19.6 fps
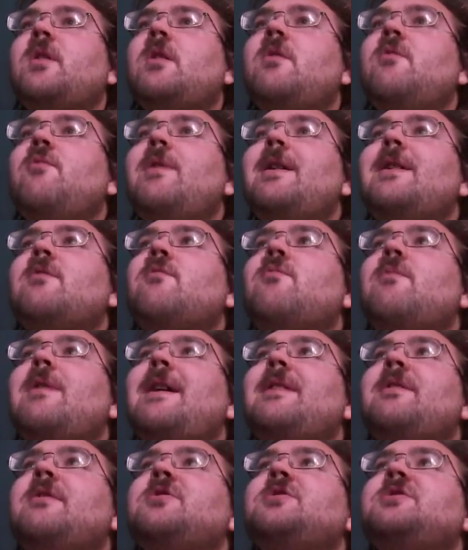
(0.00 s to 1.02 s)
winter
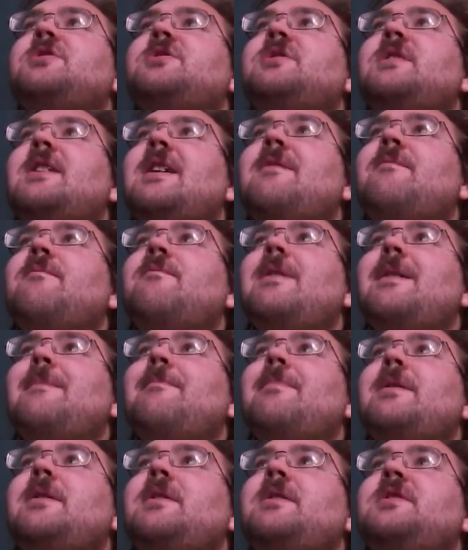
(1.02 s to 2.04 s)
weather stuff we've
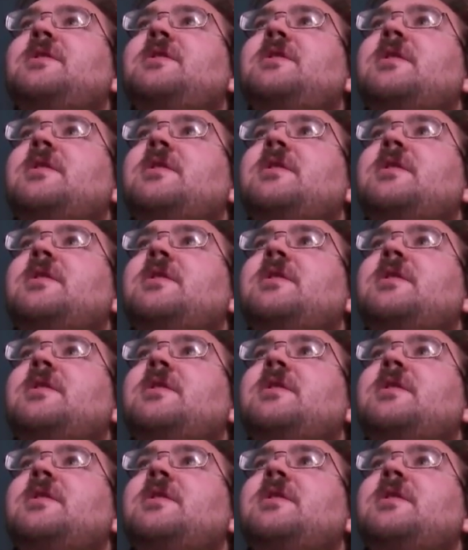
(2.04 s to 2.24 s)
been?